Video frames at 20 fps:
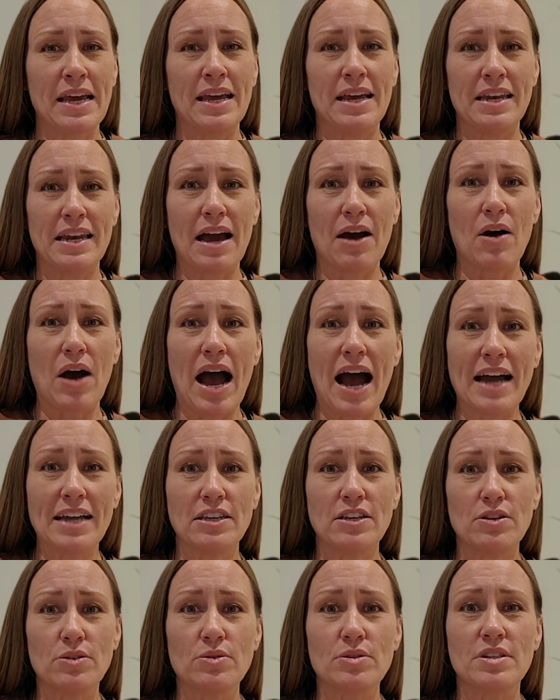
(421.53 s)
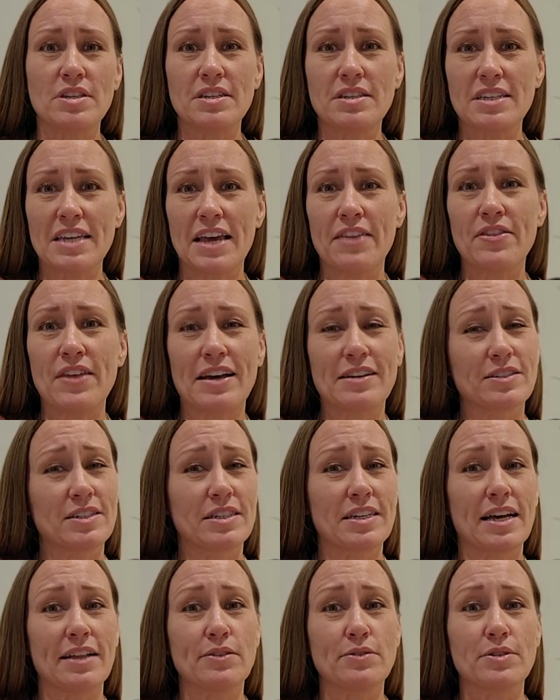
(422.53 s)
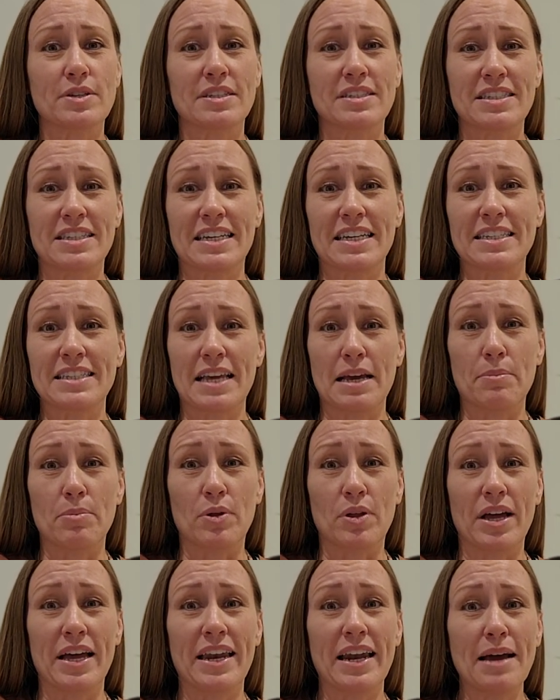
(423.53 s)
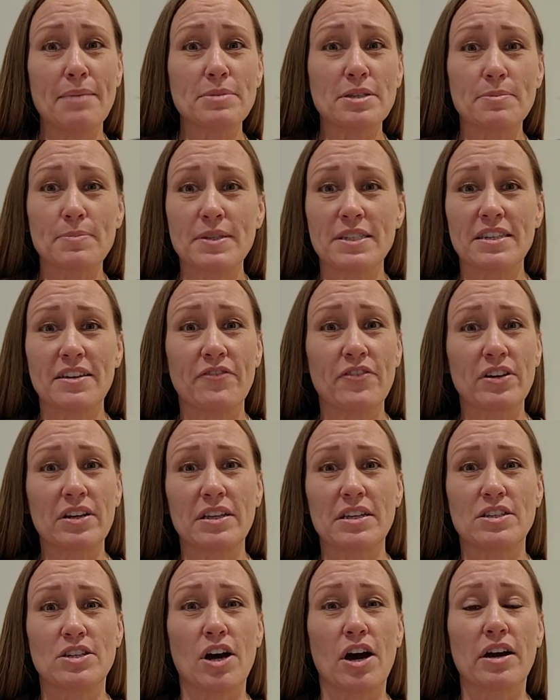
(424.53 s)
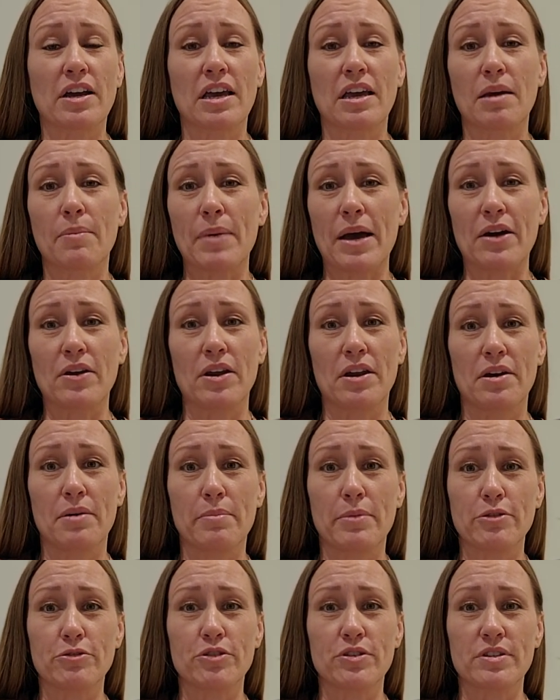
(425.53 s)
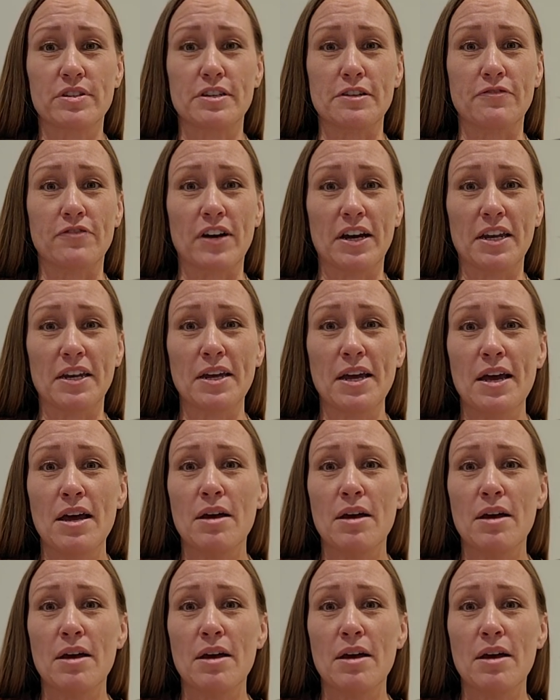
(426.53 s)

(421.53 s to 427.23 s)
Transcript: Now, I used $10,000 as an example, and I'm specifically talking about an emergency fund,